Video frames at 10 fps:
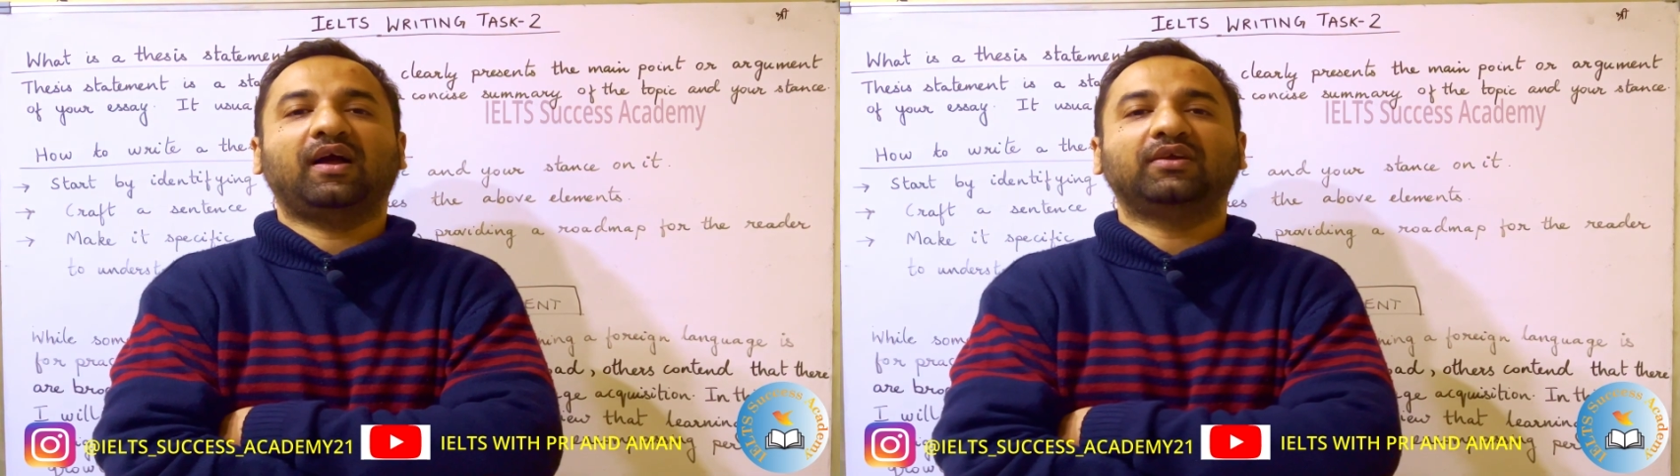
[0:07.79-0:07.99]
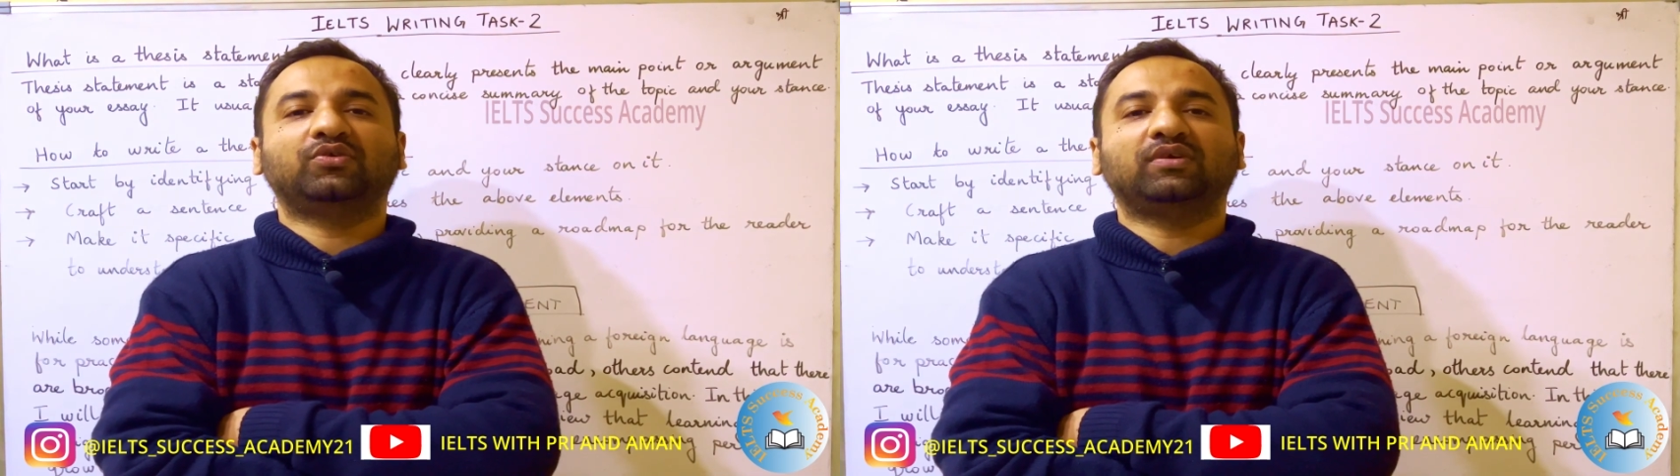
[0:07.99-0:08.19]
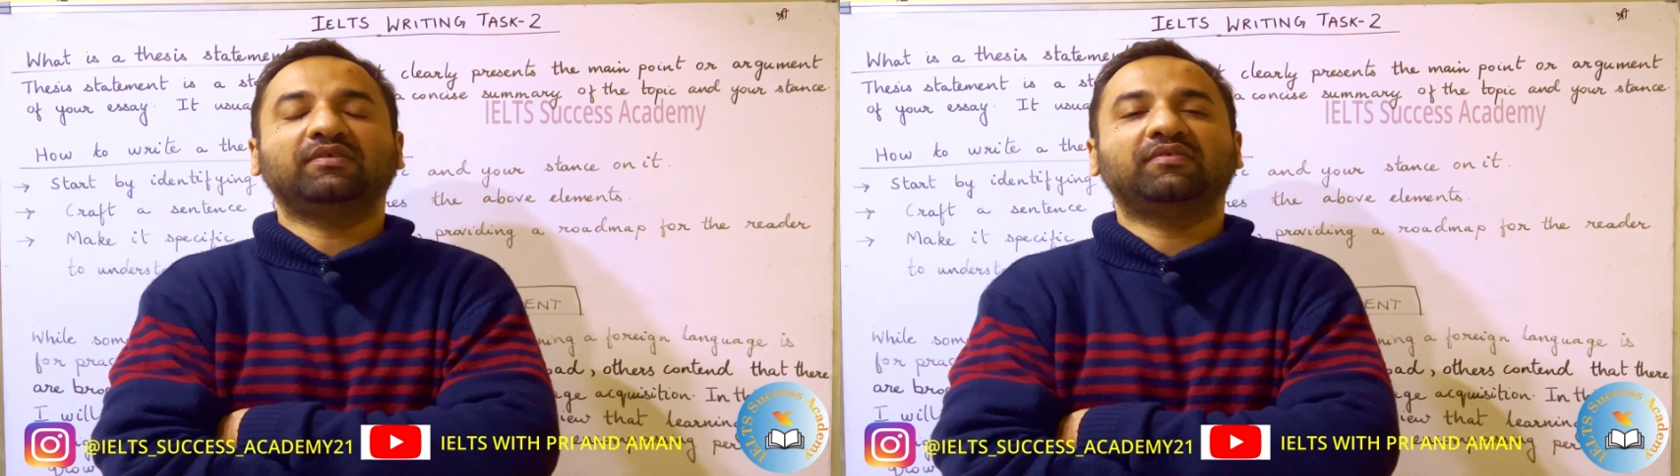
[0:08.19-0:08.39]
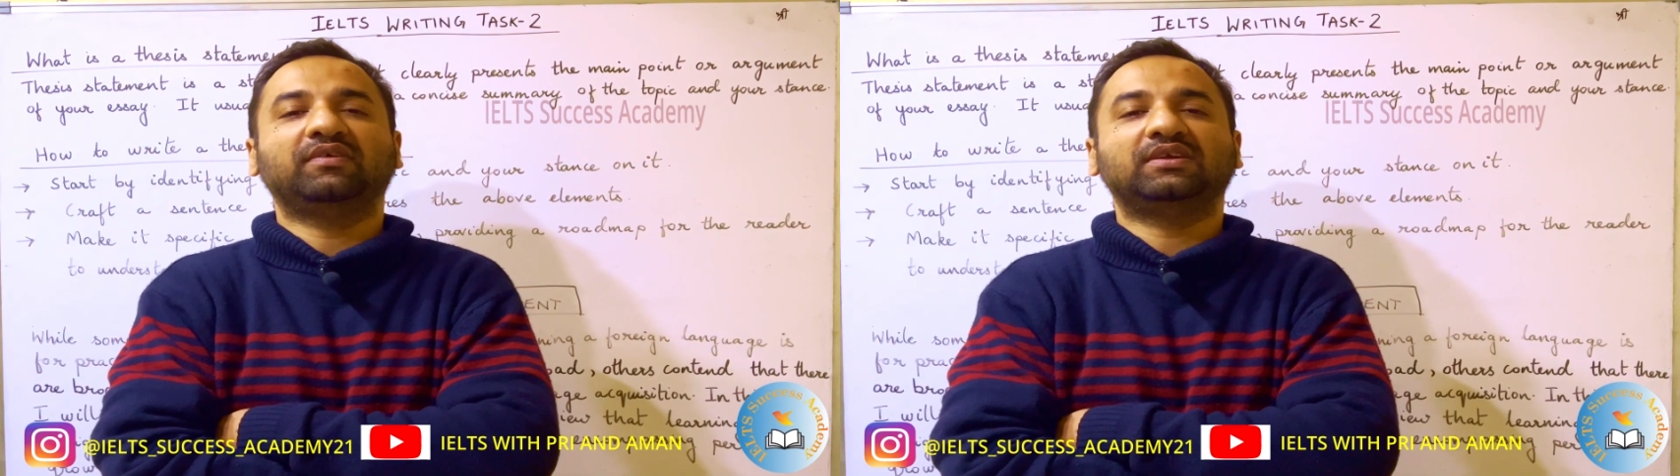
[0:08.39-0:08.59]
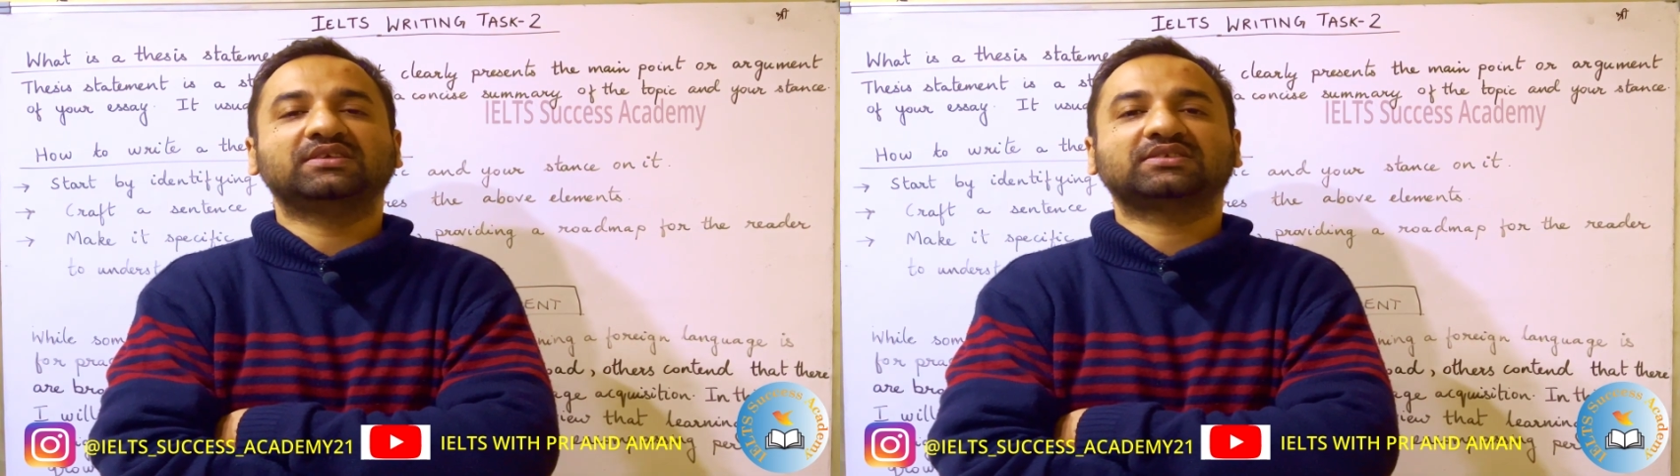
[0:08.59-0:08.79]
and today we
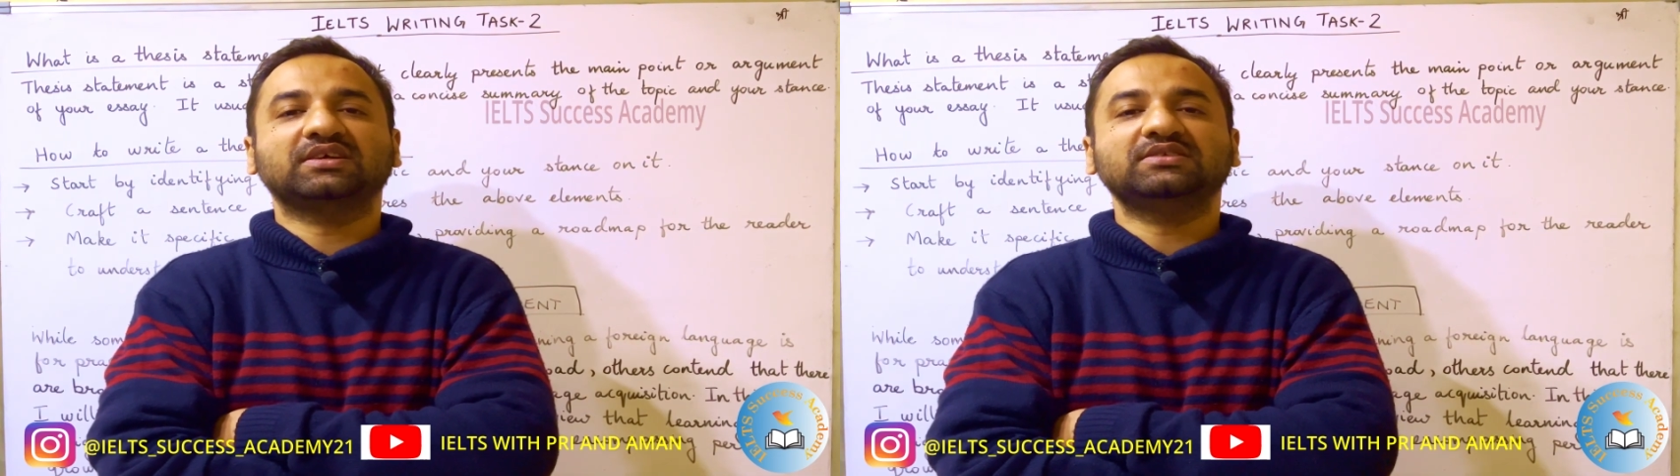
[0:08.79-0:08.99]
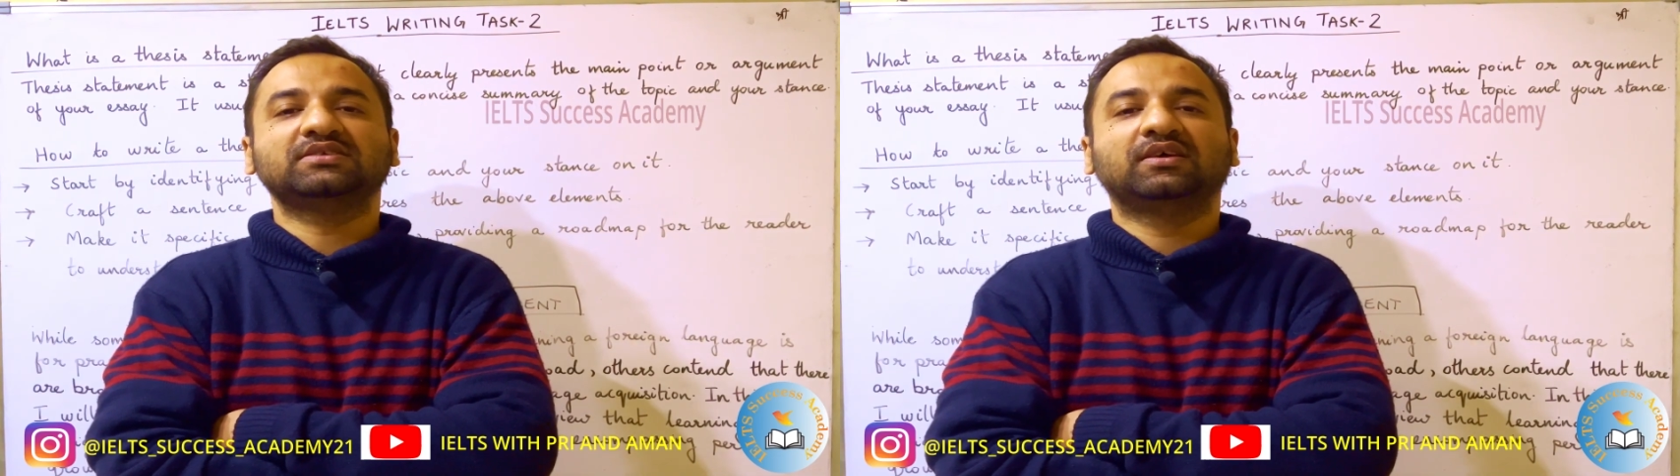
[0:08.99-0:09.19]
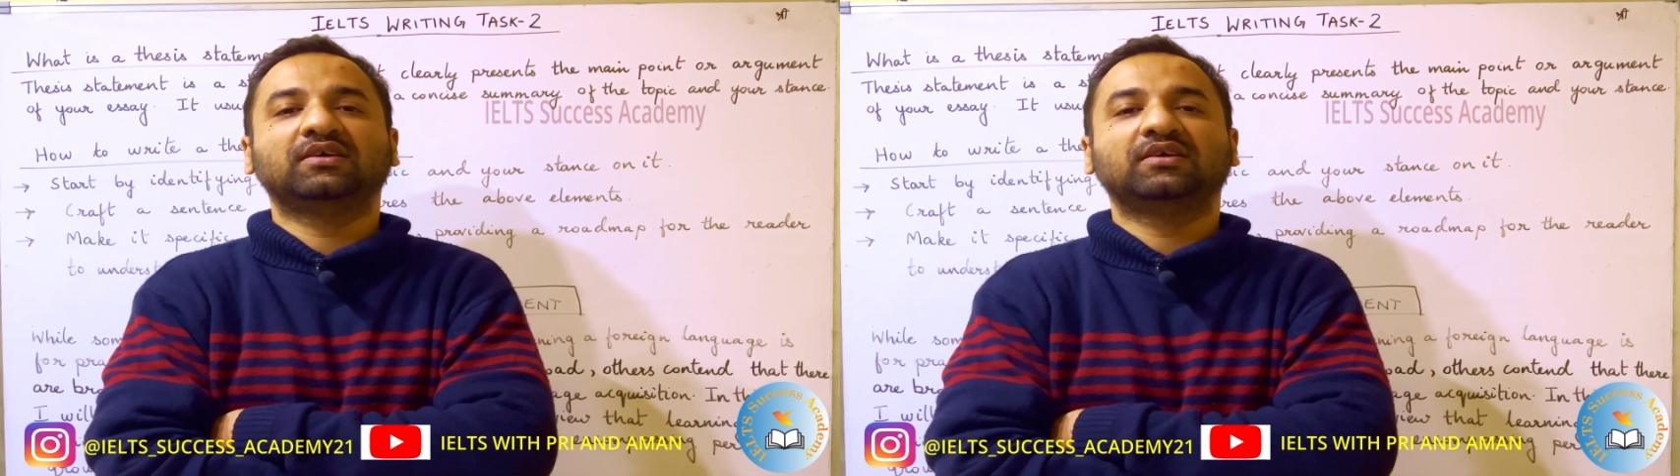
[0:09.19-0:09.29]
will discuss